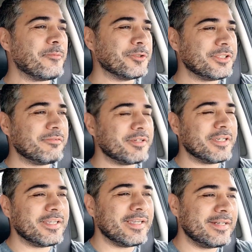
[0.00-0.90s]
We'll see if we
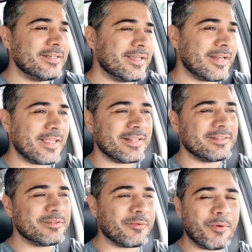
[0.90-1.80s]
can get
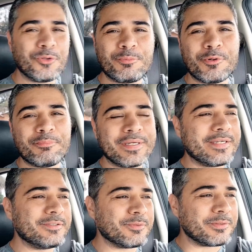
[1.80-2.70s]
multiple
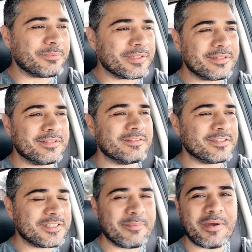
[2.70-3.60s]
pigs with
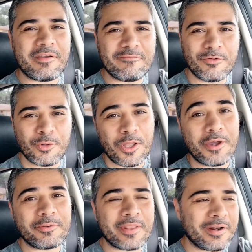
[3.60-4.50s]
semi and full
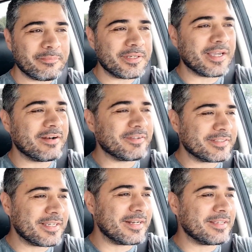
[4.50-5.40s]
auto. That'll be kind of
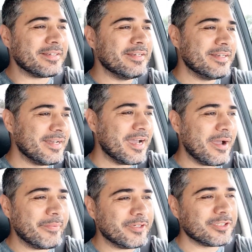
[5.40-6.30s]
exciting.
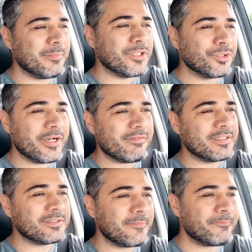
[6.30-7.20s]
But there's gonna be 3 of
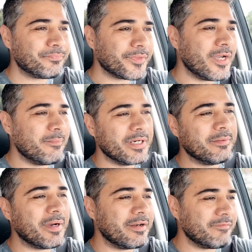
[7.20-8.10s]
us. A
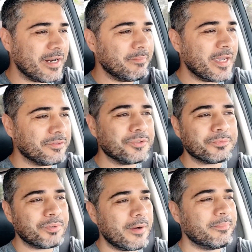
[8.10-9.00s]
buddy of mine invited me out to
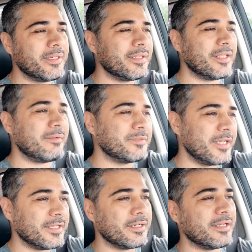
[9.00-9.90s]
his property, and then I'm
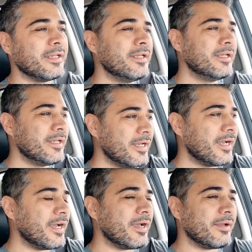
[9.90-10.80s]
taking
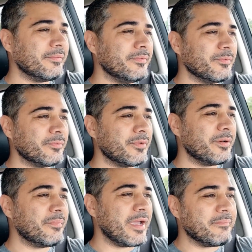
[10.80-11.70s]

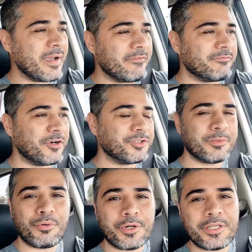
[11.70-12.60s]
one of my first
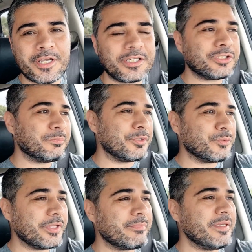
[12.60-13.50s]
supporting
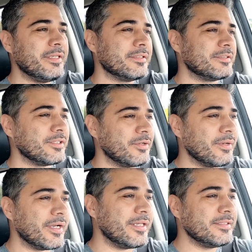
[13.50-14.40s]
customers with me.
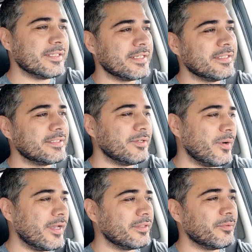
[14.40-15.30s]
So he's gonna get to
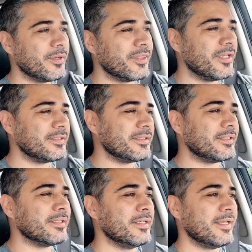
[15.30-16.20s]
go out there with us,
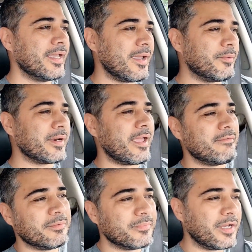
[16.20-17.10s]
and we're gonna
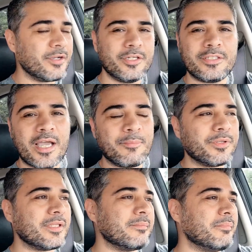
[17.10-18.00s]
have a good
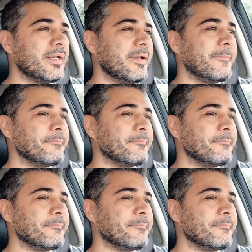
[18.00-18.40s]
time with it. But